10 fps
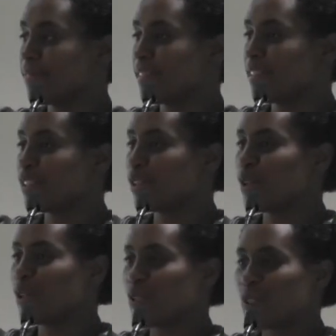So
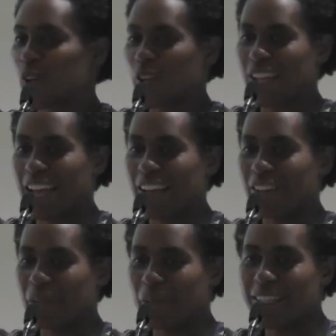you're starting
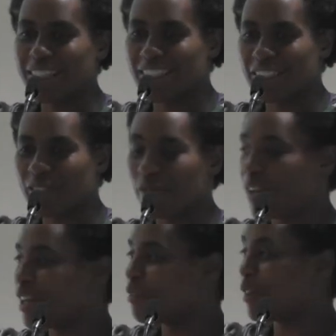out, the message is
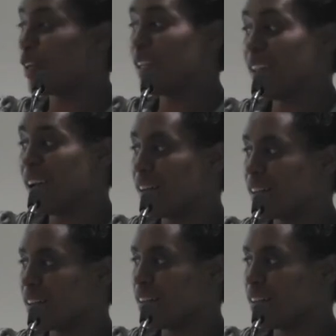very, very young,